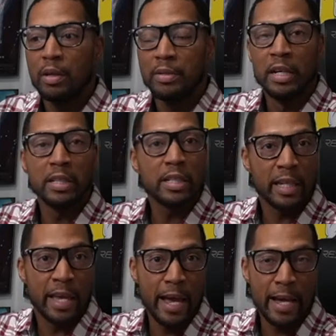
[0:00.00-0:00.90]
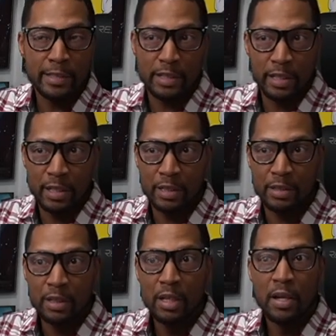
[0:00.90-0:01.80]
None of the cast
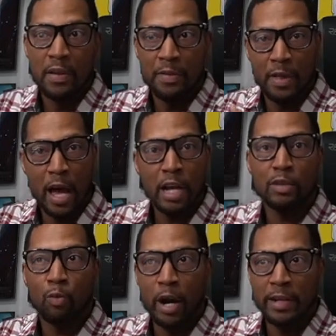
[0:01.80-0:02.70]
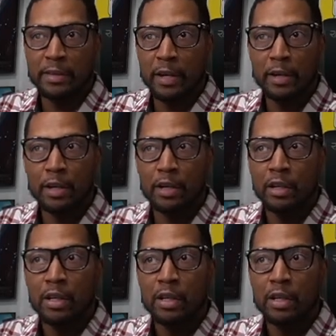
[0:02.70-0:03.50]
is. That right there